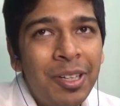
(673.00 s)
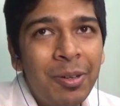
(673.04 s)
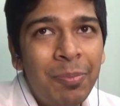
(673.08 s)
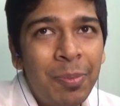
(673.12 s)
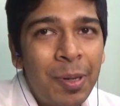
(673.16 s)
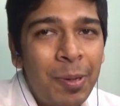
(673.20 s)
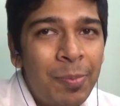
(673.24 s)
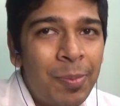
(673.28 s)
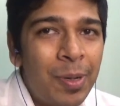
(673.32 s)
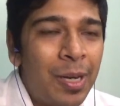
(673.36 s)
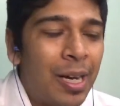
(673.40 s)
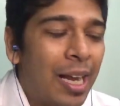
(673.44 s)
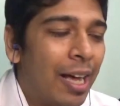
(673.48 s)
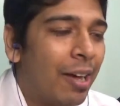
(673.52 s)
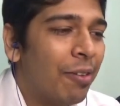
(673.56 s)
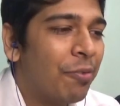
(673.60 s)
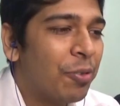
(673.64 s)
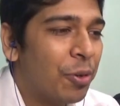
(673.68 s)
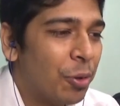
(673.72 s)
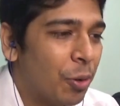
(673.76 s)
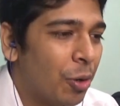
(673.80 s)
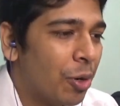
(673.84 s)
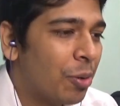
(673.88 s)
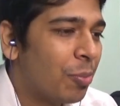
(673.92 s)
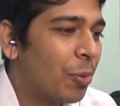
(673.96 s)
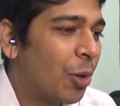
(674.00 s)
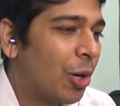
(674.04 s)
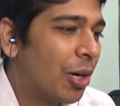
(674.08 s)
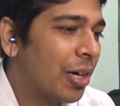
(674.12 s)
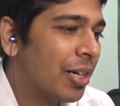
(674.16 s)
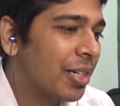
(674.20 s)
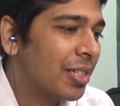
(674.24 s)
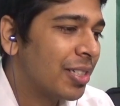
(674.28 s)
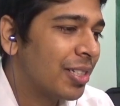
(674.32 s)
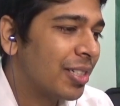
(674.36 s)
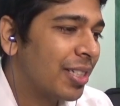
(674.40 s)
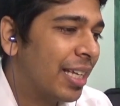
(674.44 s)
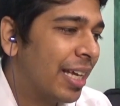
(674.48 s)
people have role
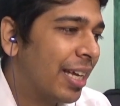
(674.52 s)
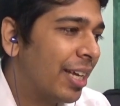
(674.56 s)
models, they